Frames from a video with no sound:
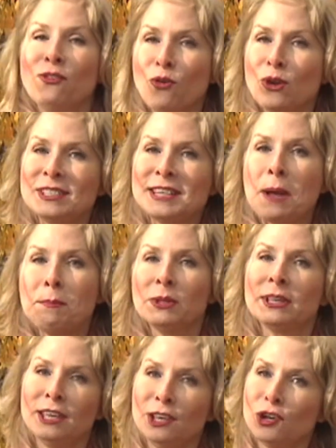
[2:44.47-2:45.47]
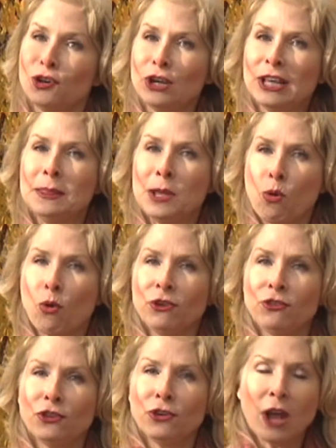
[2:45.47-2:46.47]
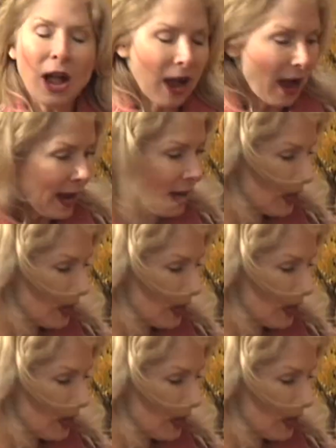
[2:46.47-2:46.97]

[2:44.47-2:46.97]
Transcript: For example, here in the orchard, I